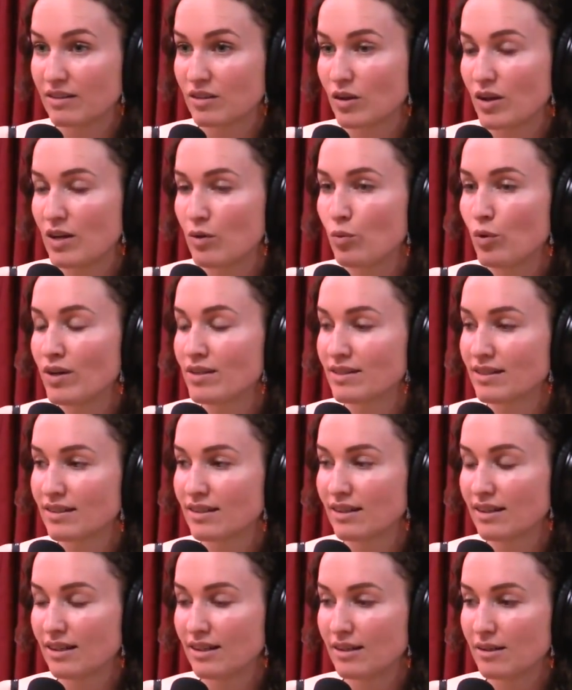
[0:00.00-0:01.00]
So it
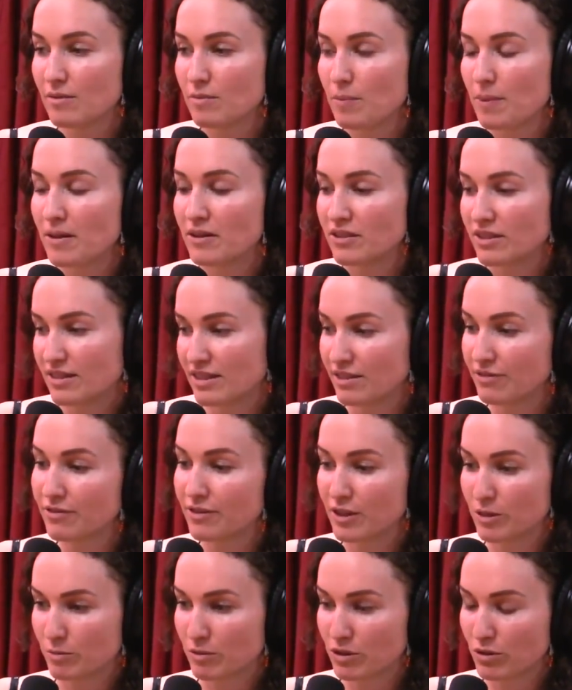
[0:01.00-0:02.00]
wasn't there's a
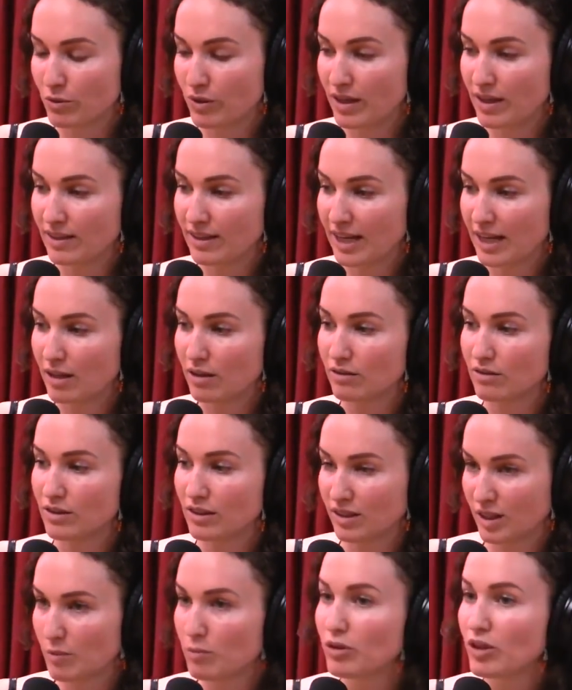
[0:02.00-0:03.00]
difference between like
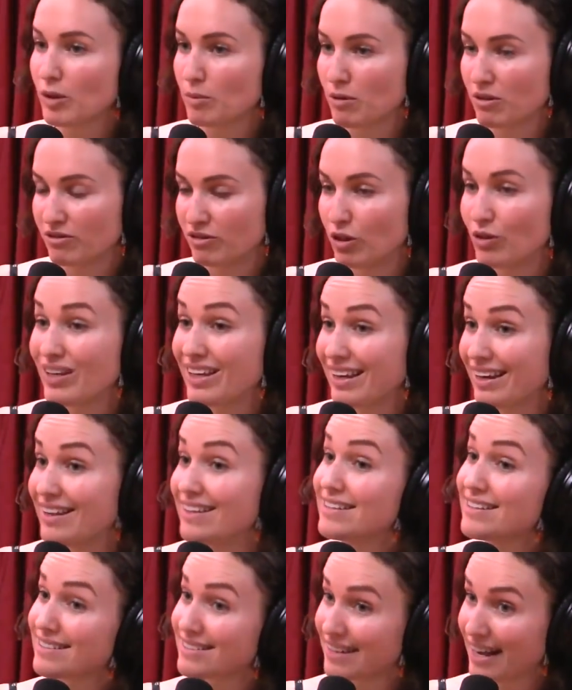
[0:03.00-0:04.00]
deliberately provoking and
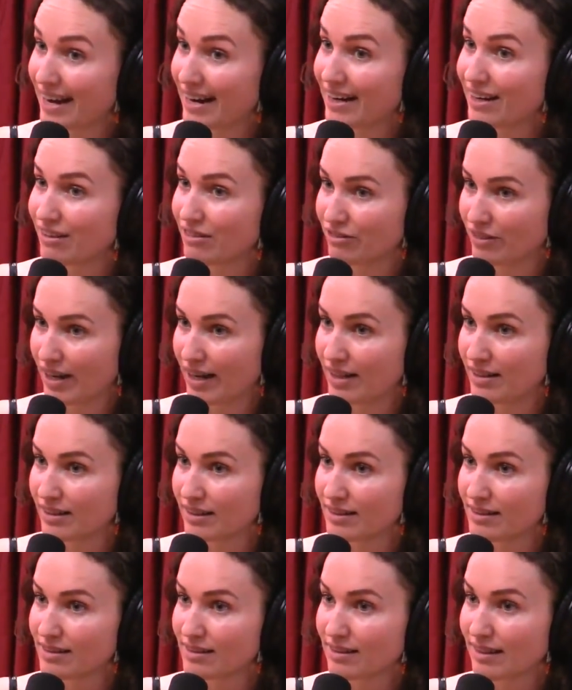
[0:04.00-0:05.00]
inciting
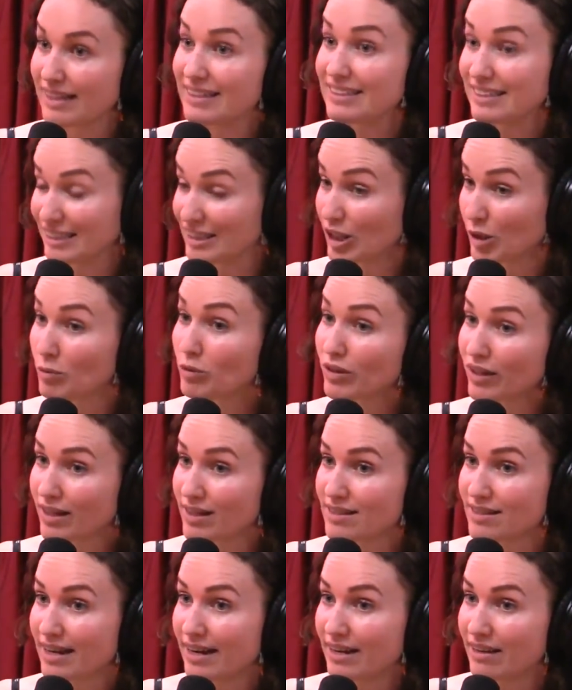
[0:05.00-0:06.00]
violence, like deliberately
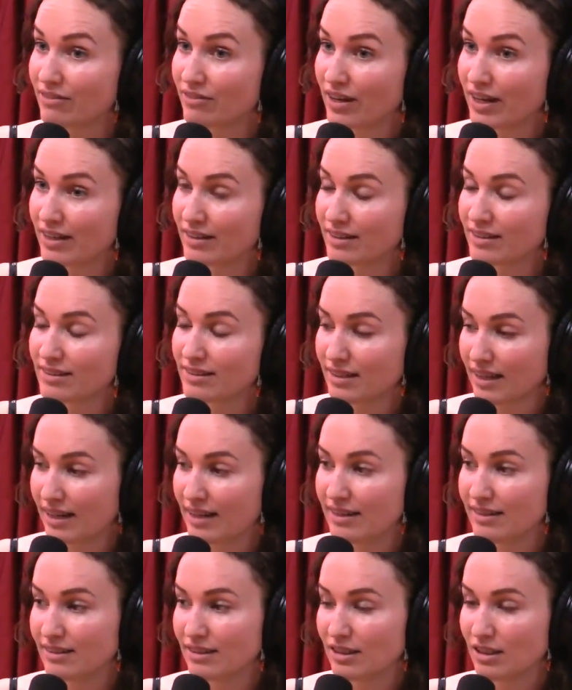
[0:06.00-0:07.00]
inciting violence
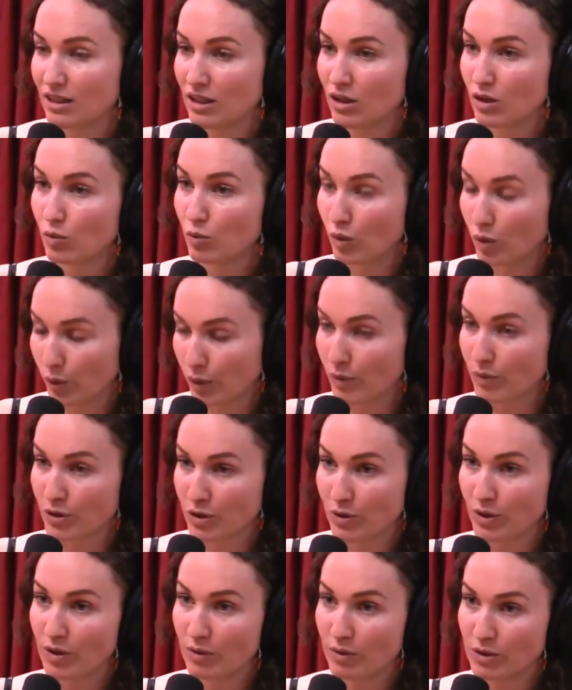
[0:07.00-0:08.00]
and what we were
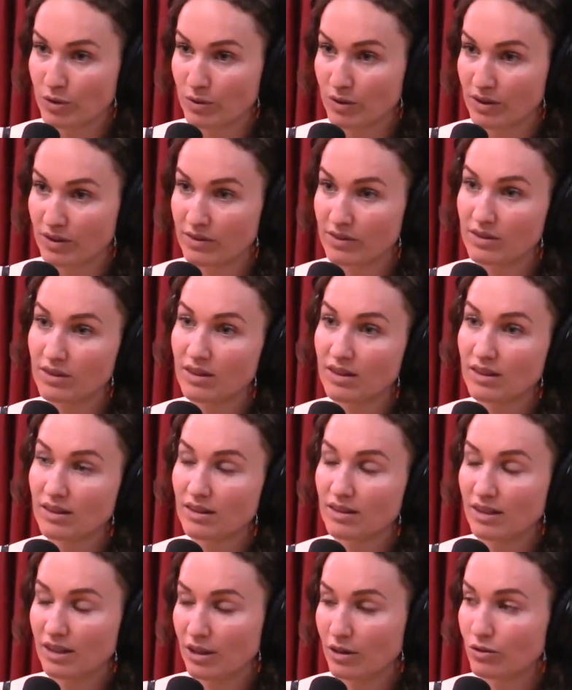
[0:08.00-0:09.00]
doing which was,
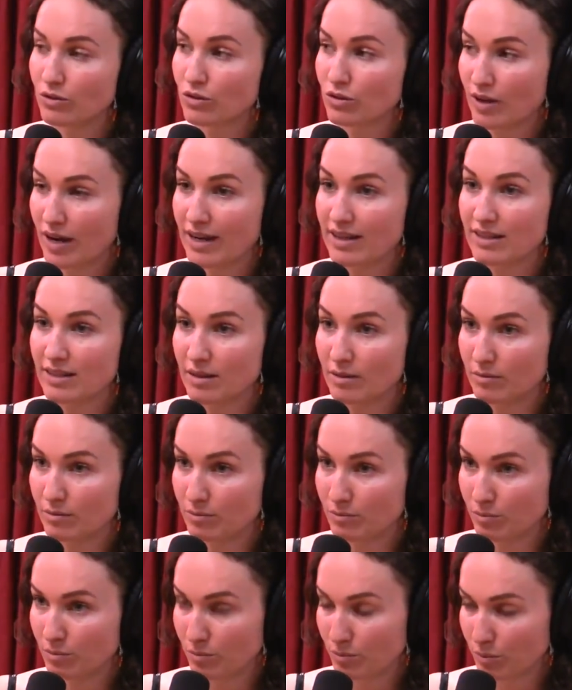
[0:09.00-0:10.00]
you know, trying to
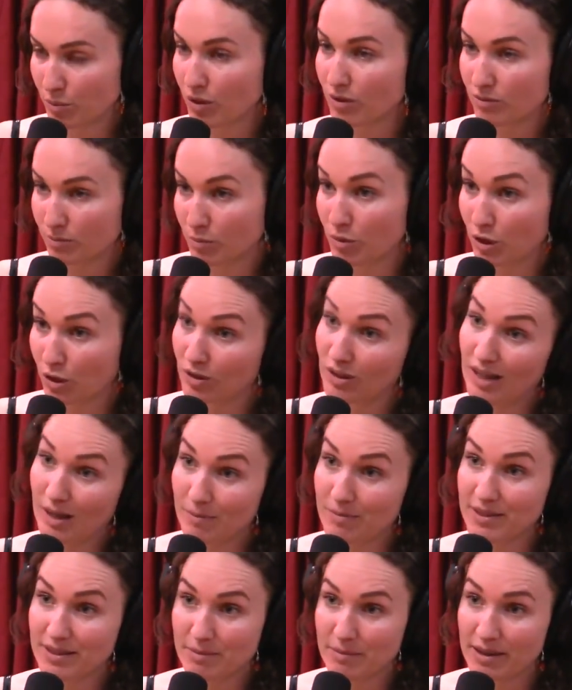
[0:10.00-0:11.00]
pro
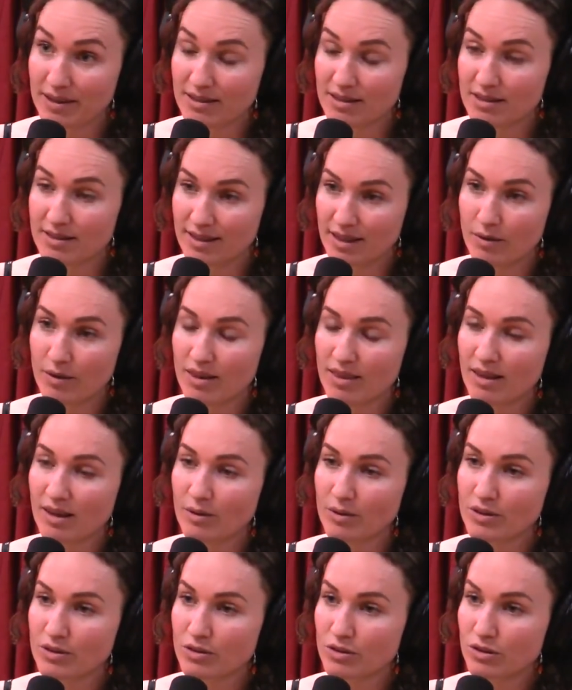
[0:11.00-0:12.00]
proclaim this message that we thought
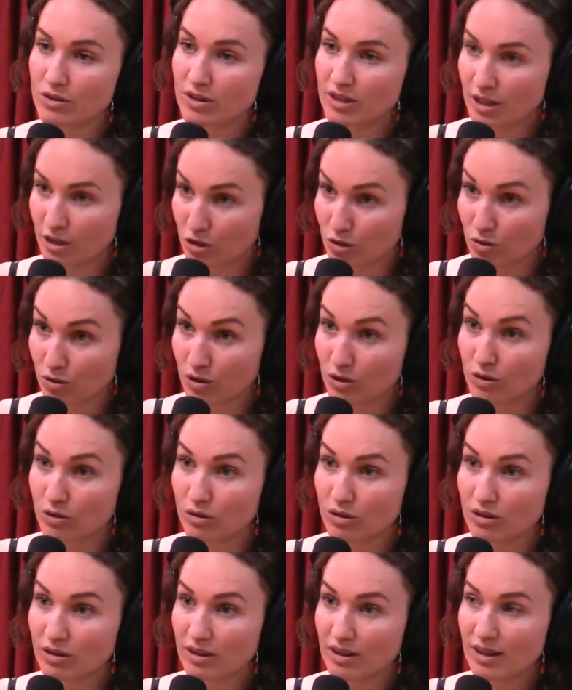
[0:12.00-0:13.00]
was the
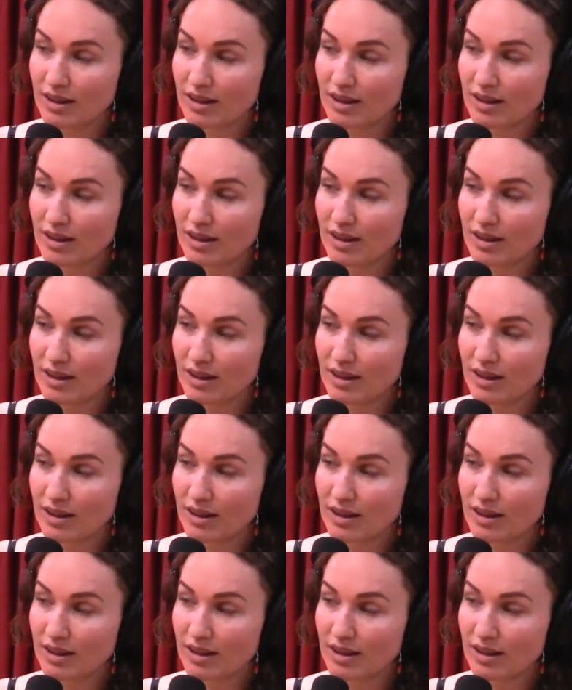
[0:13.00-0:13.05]
truth